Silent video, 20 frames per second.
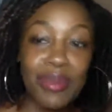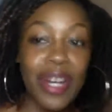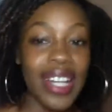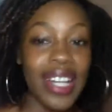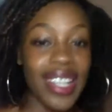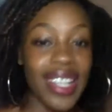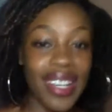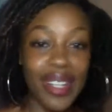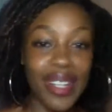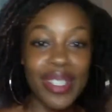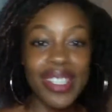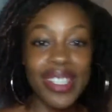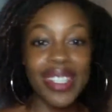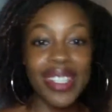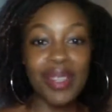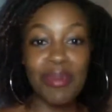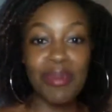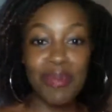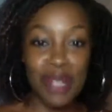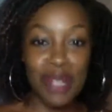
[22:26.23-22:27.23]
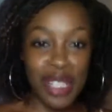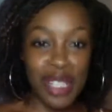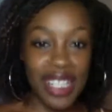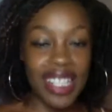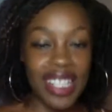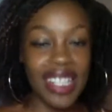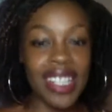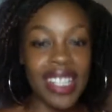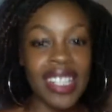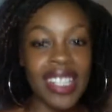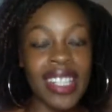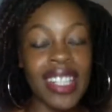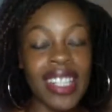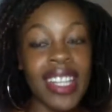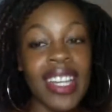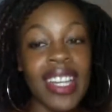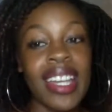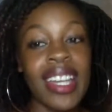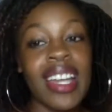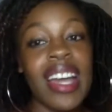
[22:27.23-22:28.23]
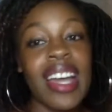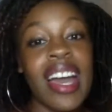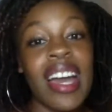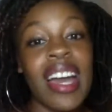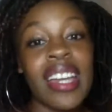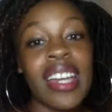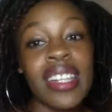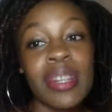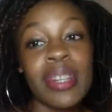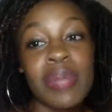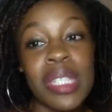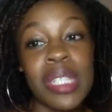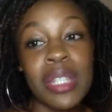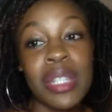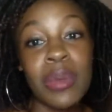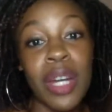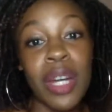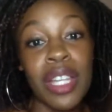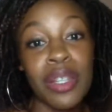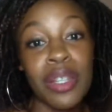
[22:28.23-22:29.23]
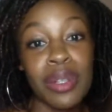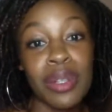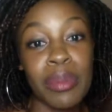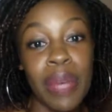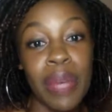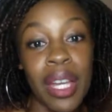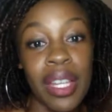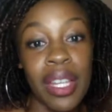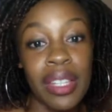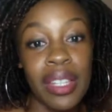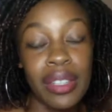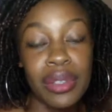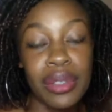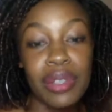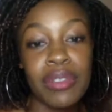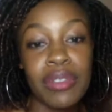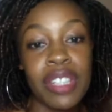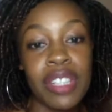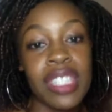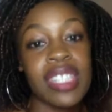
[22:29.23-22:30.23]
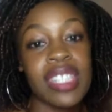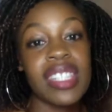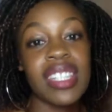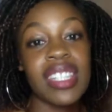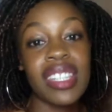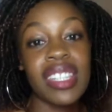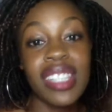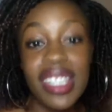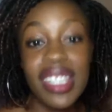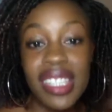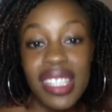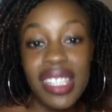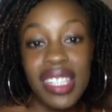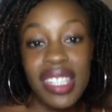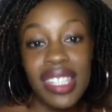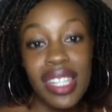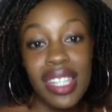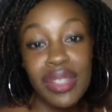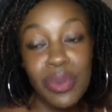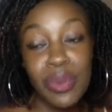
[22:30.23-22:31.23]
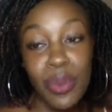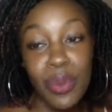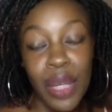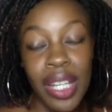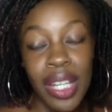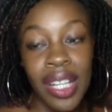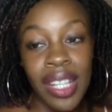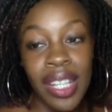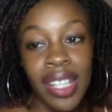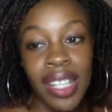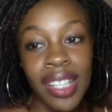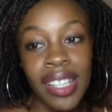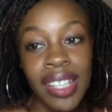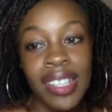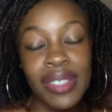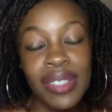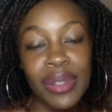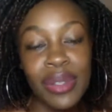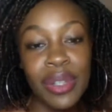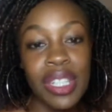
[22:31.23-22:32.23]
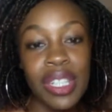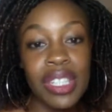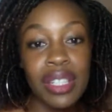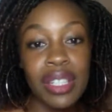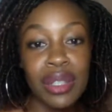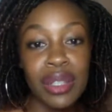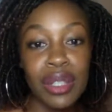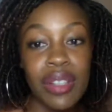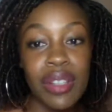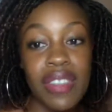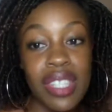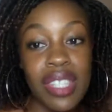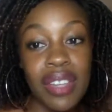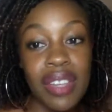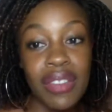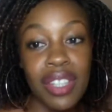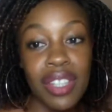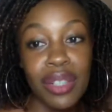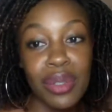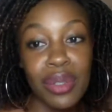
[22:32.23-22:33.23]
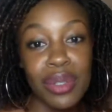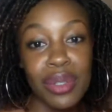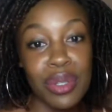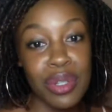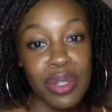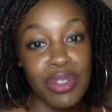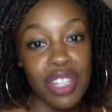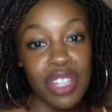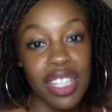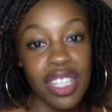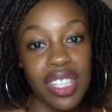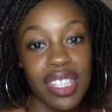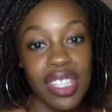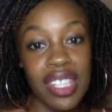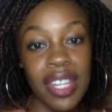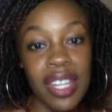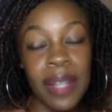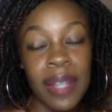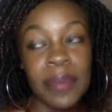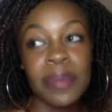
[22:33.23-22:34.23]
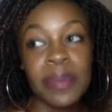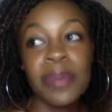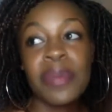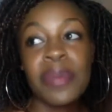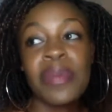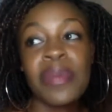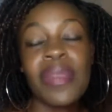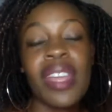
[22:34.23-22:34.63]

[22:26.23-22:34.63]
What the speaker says: working out in the morning. And I'm still working on my university thesis as well. So there's a lot of stuff that goes on during the day.